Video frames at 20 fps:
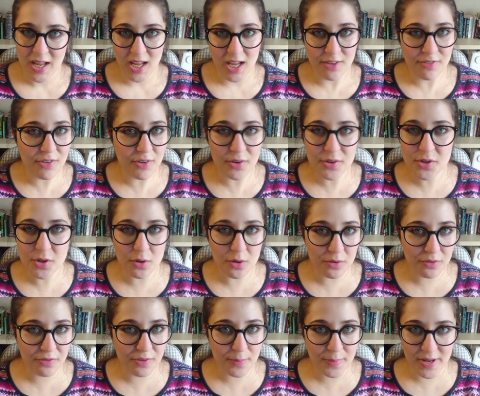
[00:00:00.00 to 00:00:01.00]
If you're at
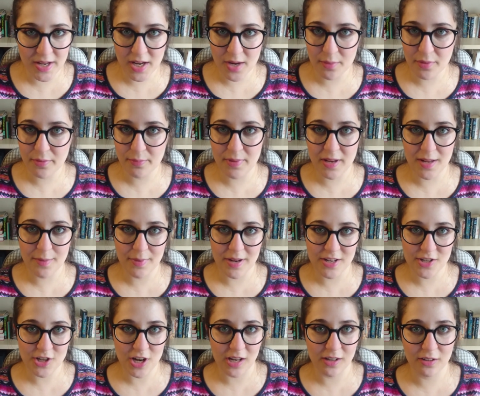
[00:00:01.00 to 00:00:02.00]
all familiar with me and
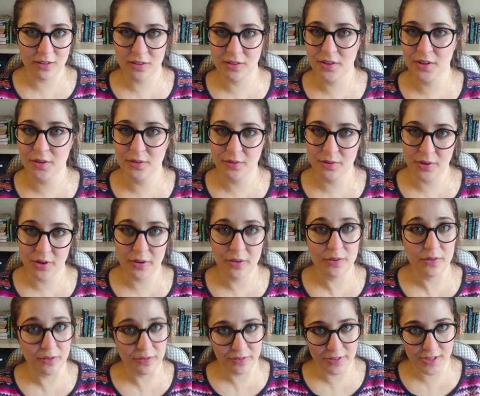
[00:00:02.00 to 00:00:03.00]
my channel, you'll know
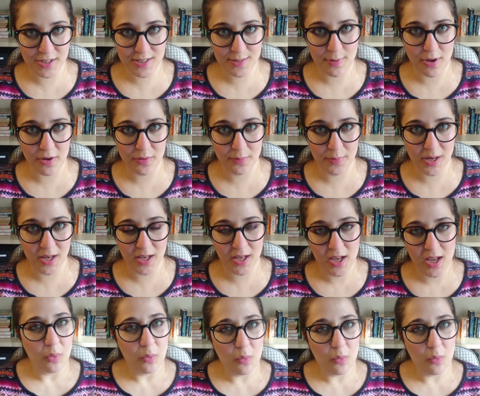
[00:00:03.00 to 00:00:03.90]
two things about me.